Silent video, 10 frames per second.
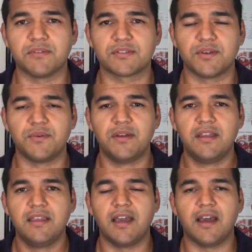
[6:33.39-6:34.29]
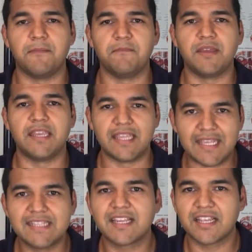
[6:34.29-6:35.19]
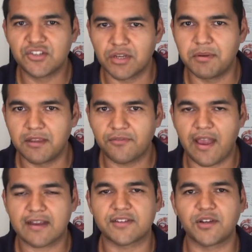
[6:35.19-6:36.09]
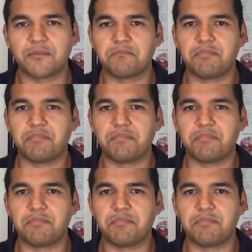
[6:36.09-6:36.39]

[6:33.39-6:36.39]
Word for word: So um, it is a contributing factor,